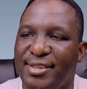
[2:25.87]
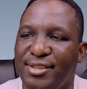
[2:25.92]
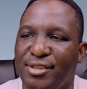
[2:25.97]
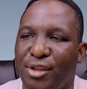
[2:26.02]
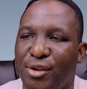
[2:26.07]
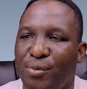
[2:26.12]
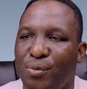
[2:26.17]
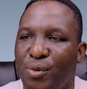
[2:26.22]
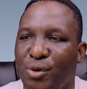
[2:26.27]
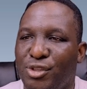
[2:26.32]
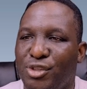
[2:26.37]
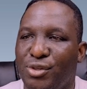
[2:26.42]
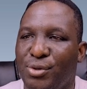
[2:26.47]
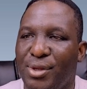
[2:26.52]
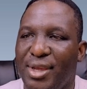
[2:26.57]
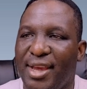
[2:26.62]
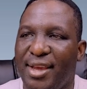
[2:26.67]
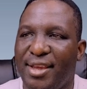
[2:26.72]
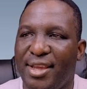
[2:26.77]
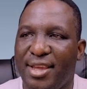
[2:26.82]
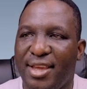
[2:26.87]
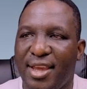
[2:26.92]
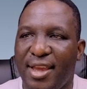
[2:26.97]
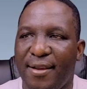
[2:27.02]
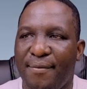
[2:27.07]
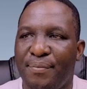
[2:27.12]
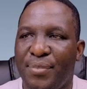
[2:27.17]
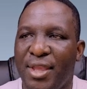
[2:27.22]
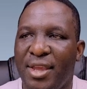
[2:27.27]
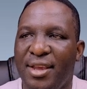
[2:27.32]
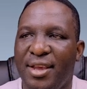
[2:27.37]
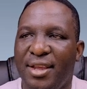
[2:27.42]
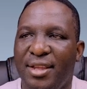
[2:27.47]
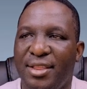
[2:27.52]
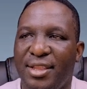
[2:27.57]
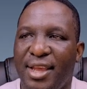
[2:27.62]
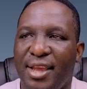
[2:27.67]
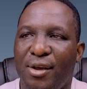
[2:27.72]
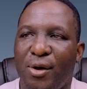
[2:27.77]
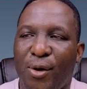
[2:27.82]
is sort of what you get here.
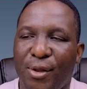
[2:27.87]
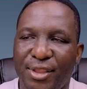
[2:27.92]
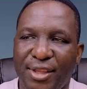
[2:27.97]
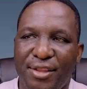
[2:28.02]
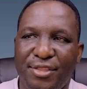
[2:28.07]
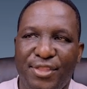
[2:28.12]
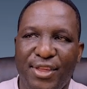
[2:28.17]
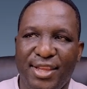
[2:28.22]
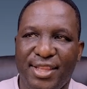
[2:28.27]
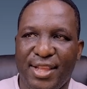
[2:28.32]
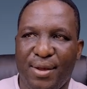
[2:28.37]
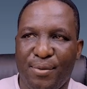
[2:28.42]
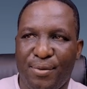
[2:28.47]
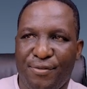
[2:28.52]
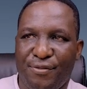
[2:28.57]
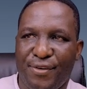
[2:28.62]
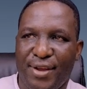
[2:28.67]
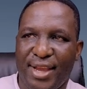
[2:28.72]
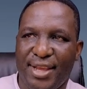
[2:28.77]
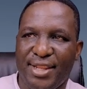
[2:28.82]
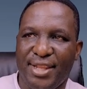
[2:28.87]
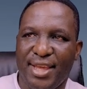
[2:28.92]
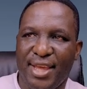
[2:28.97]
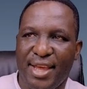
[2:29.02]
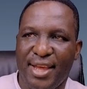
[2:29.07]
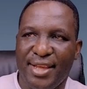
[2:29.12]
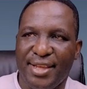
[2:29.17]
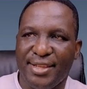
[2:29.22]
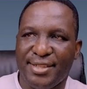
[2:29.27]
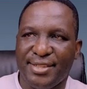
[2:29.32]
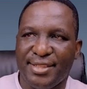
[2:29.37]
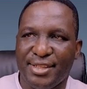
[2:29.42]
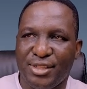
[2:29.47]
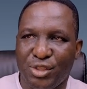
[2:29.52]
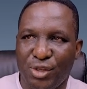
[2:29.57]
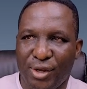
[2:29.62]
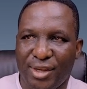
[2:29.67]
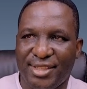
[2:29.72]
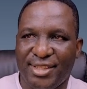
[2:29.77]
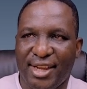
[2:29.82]
The other thing that we find here is the
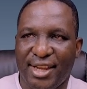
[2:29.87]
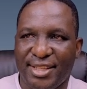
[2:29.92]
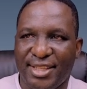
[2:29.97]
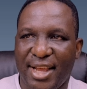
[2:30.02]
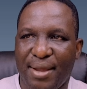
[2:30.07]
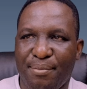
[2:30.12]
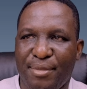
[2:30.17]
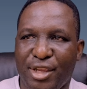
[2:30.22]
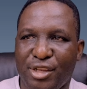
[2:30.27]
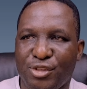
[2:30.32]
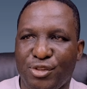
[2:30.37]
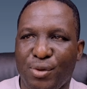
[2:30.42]
ductile damage.